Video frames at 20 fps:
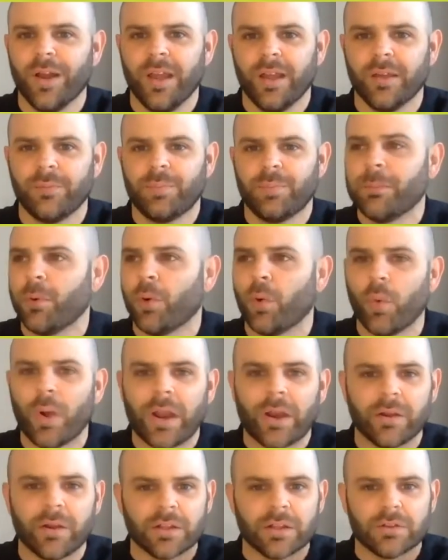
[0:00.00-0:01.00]
people
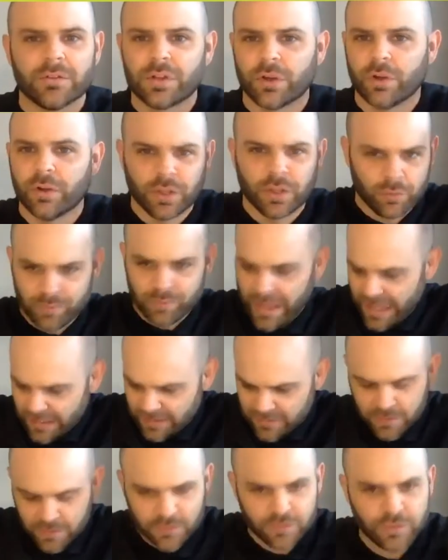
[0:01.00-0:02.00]
wearing
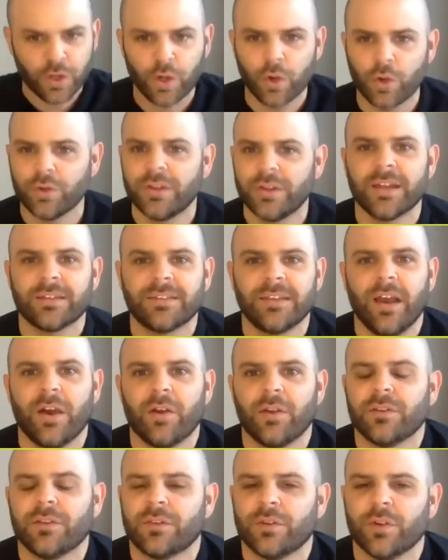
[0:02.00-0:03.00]
head to toe decked out
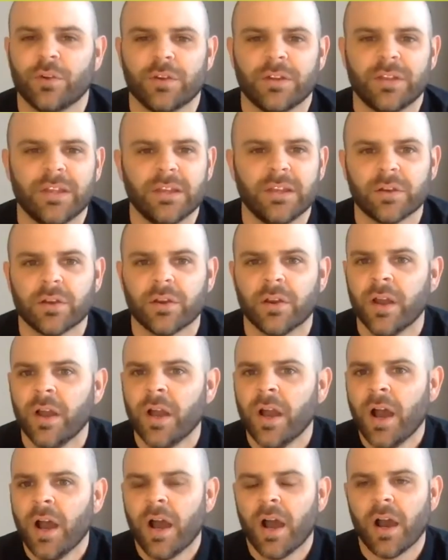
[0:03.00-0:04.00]
in certain gear.
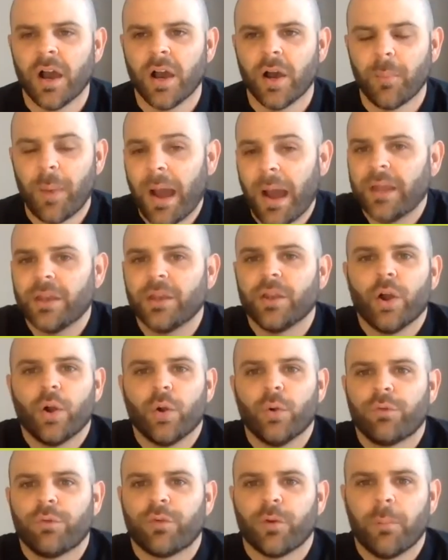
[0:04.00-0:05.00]
I know
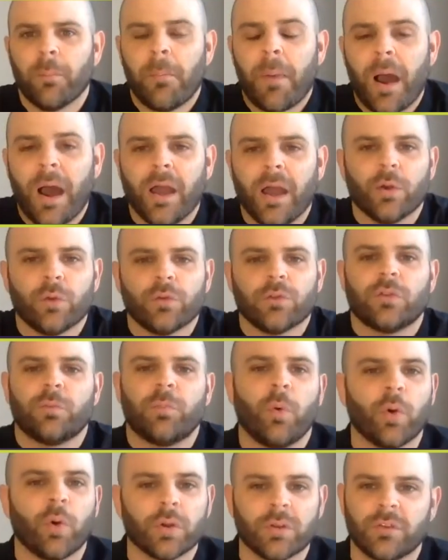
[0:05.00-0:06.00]
from my own
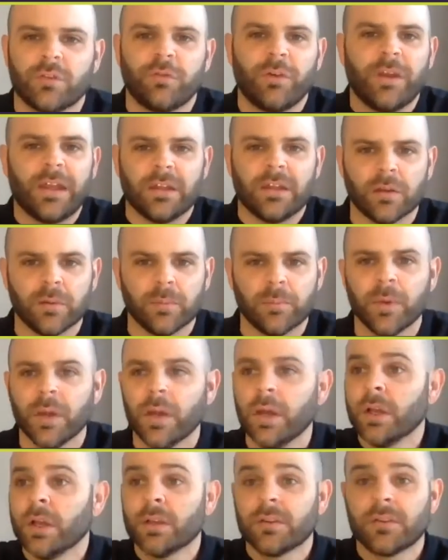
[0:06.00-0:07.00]
sports fandom,
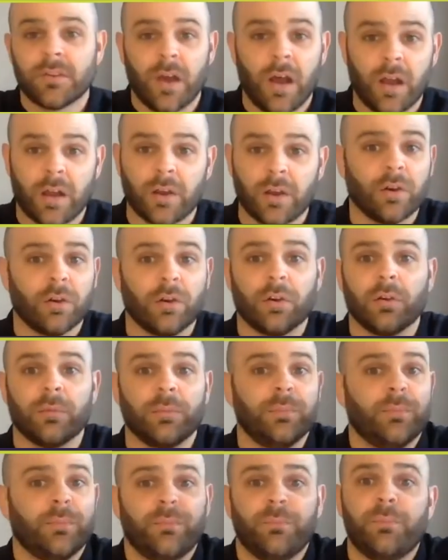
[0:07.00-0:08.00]

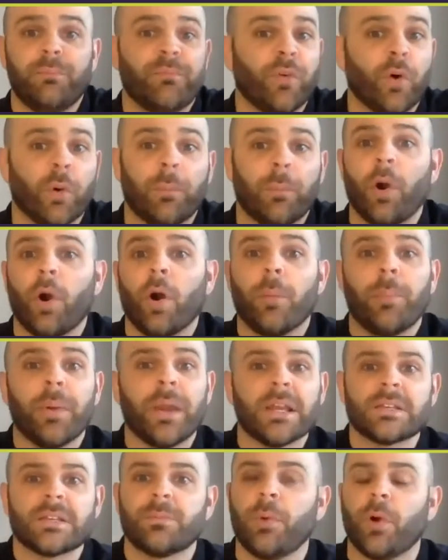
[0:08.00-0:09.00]
soccer, football,
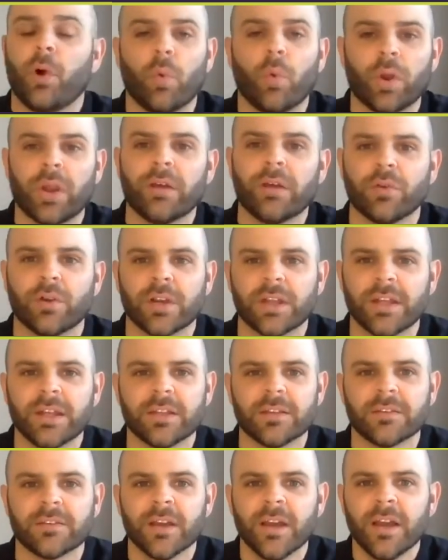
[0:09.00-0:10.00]
baseball, whatever it
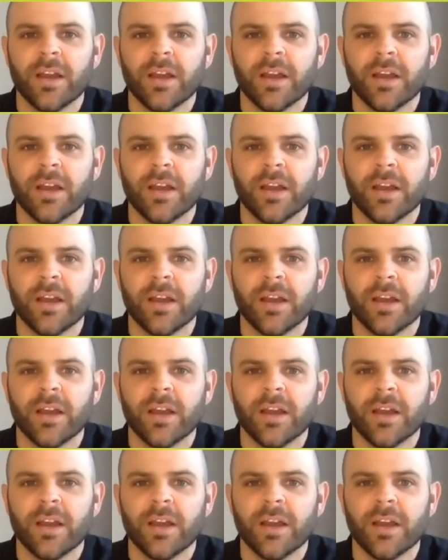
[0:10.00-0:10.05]
is,